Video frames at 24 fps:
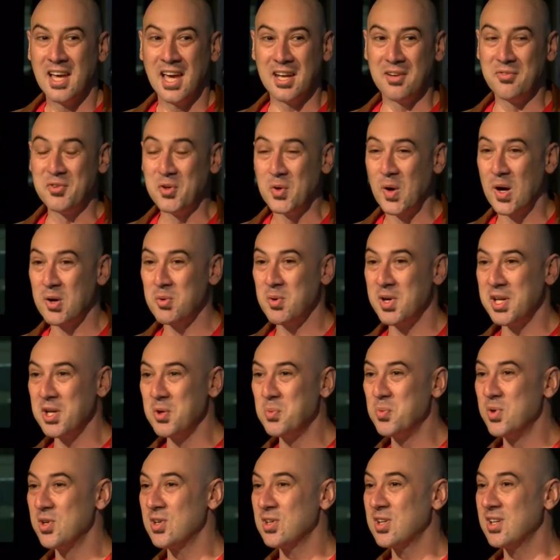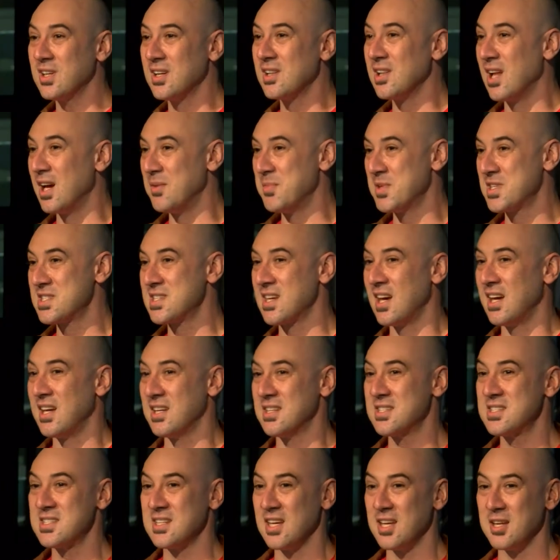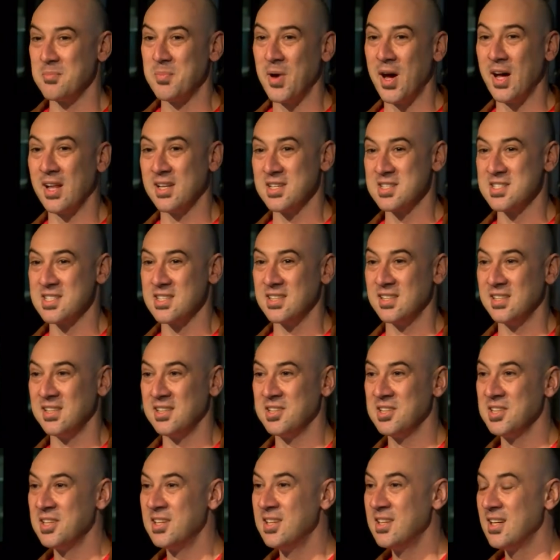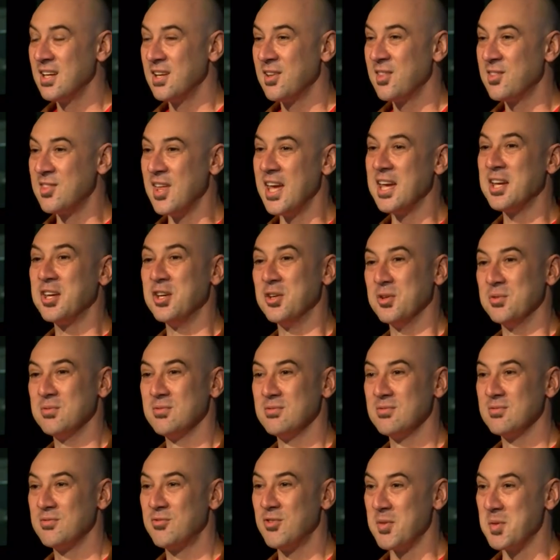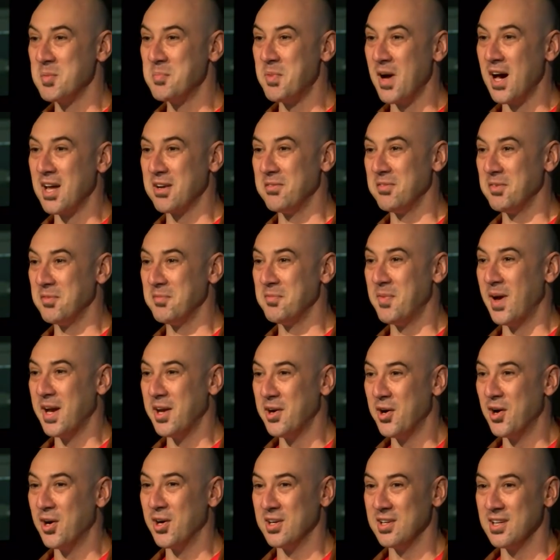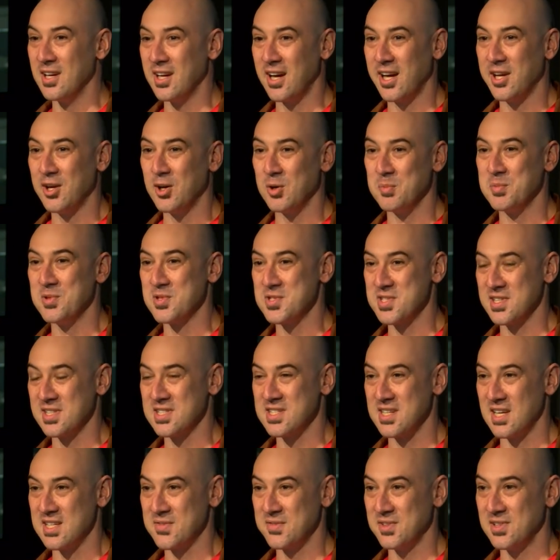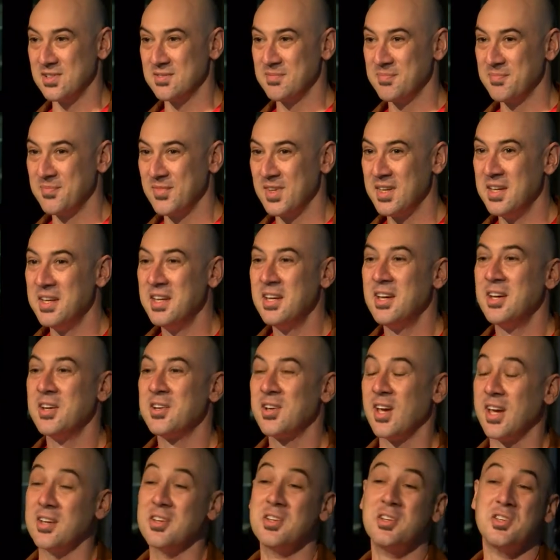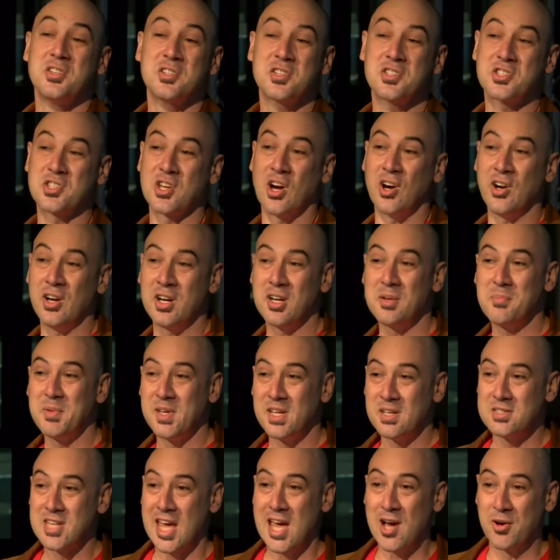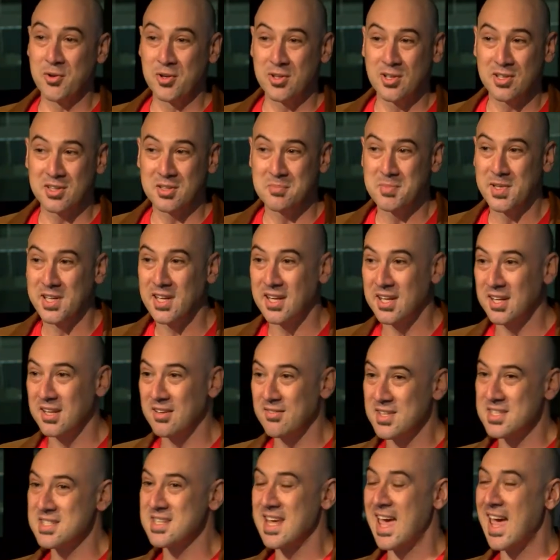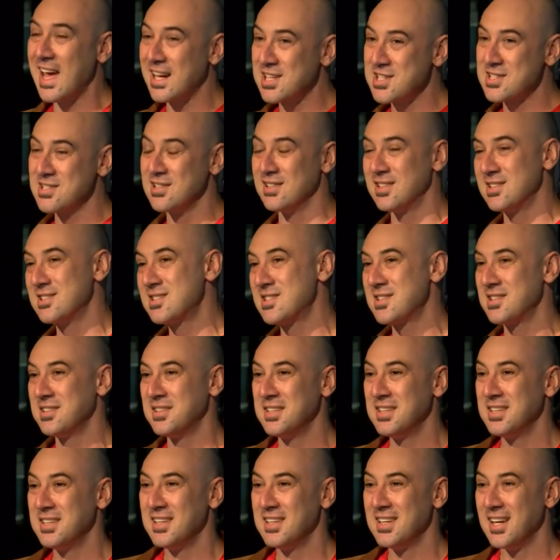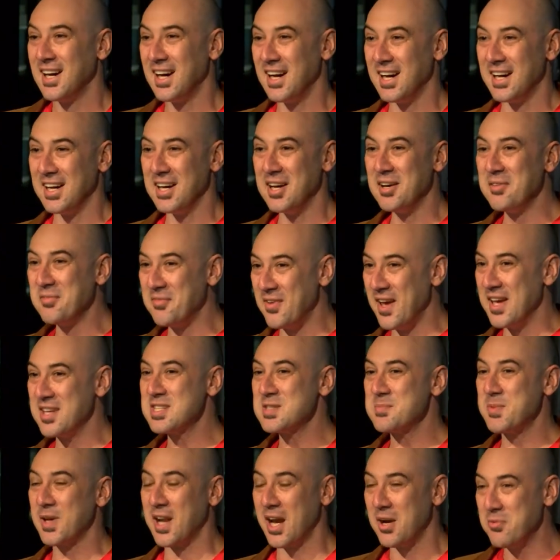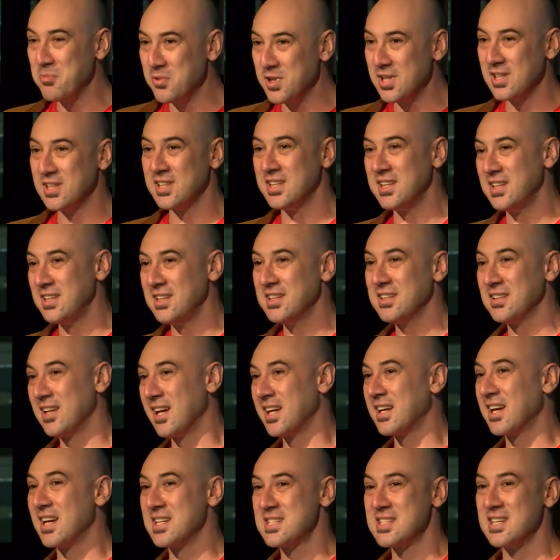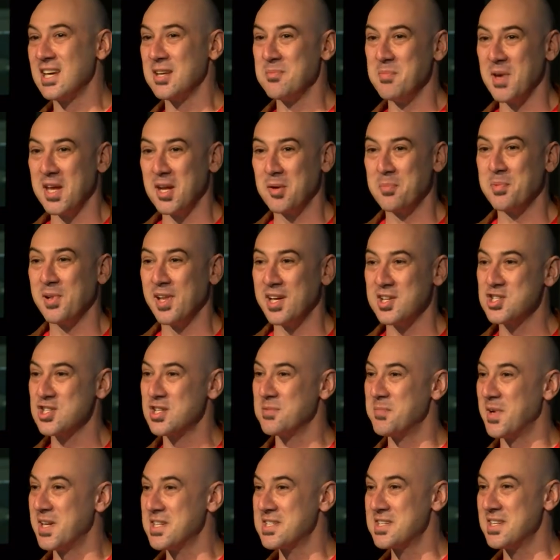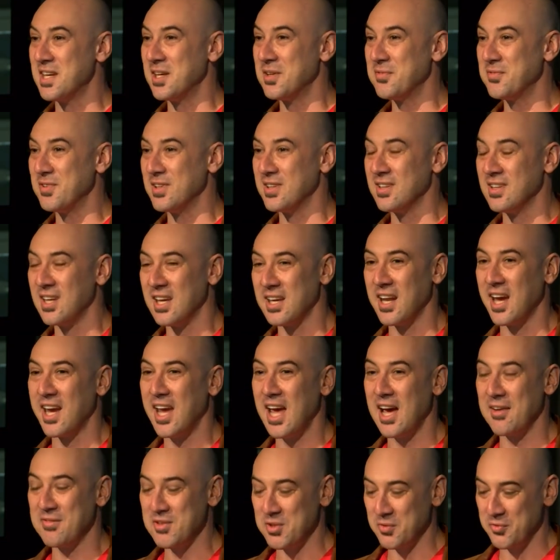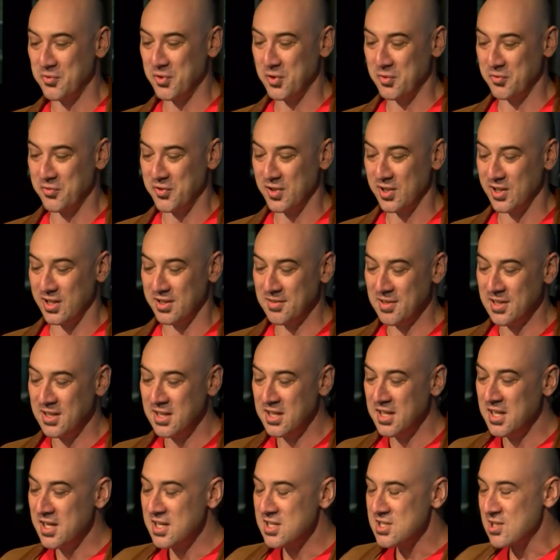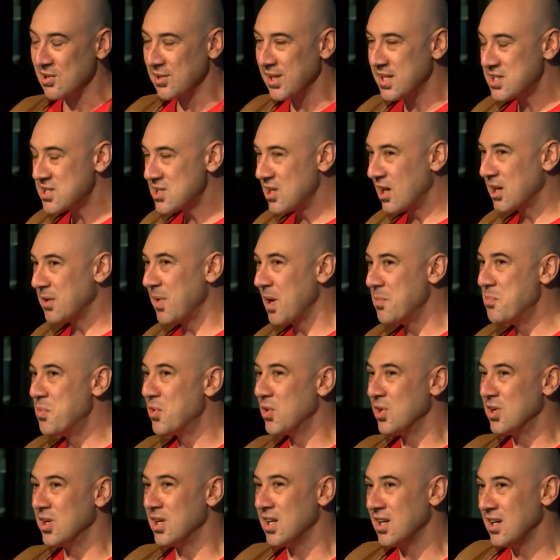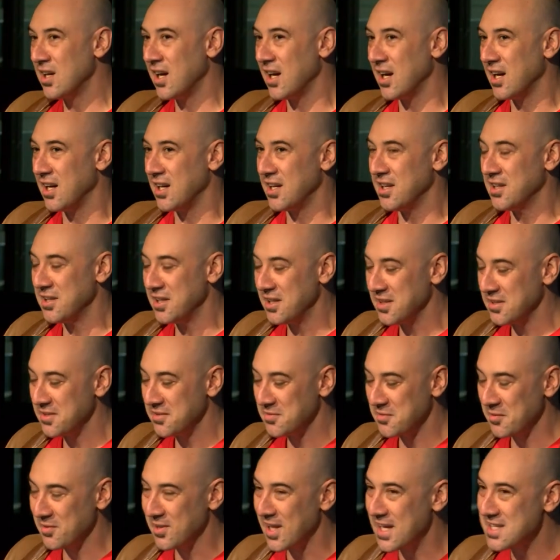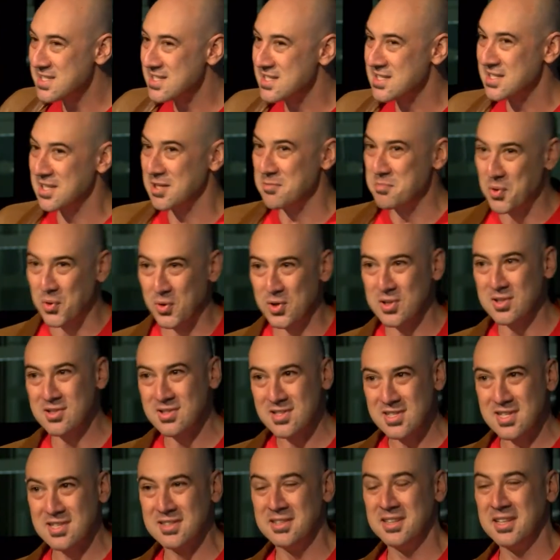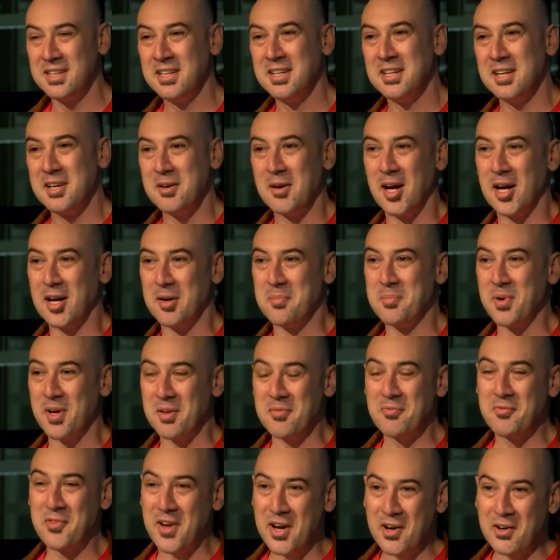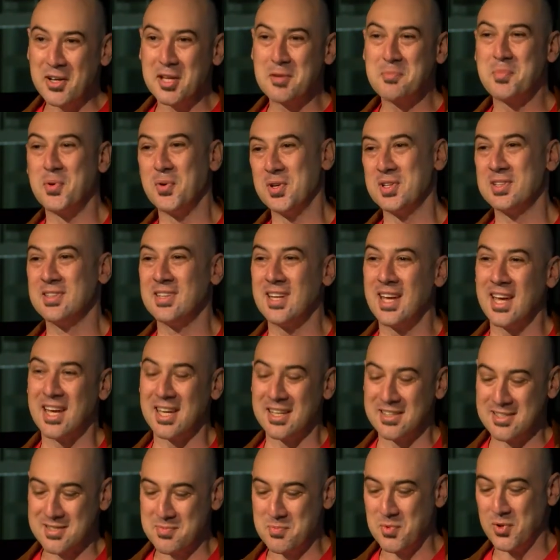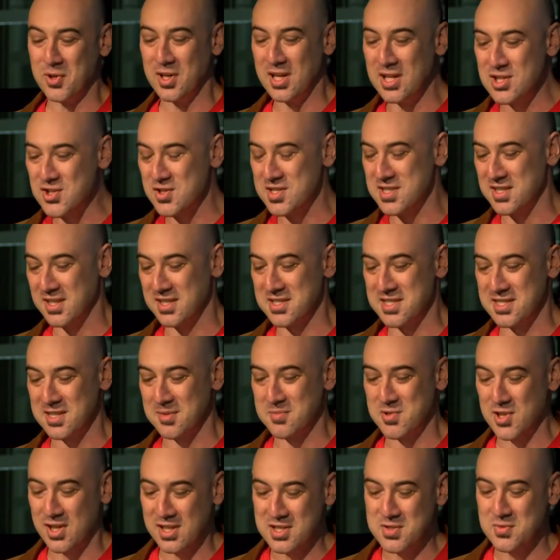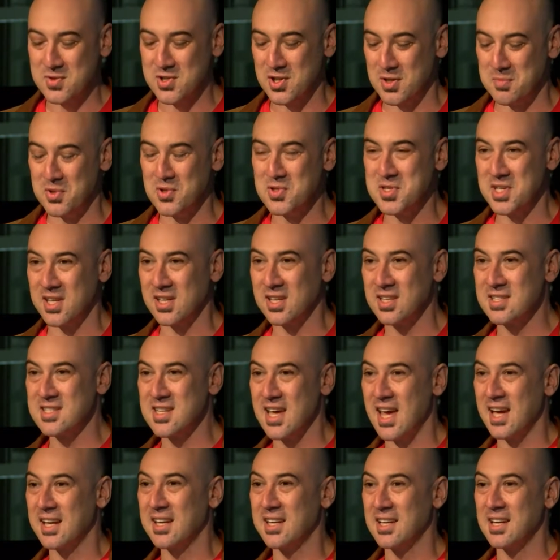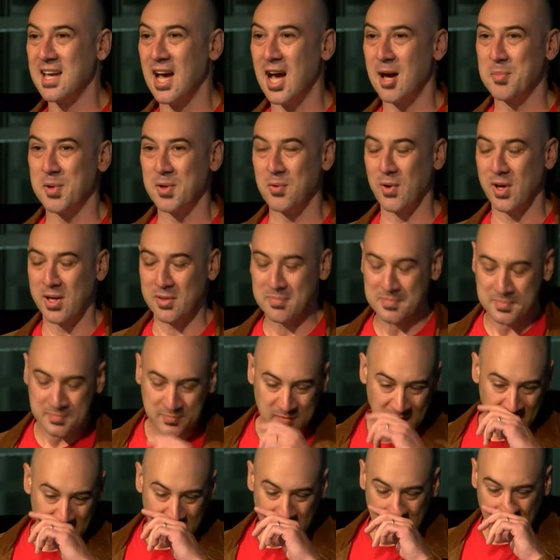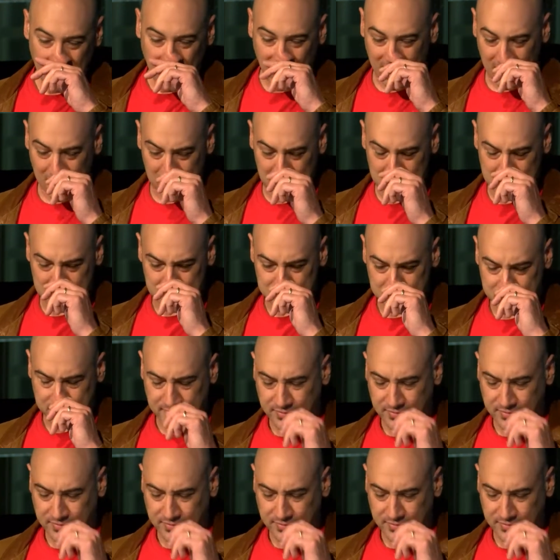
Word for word: And if you already work in climate science and policy, thank you. From the bottom of my heart, I hope you're successful. Okay, sorry to be a downer at the beginning of this excellent uh, events, but I really, like I said, made a pledge to myself and, and I have to fulfill it. So let's talk about more, uh, less important, uh, but very important and more interesting subjects, which are music, tech, and copyright. Um,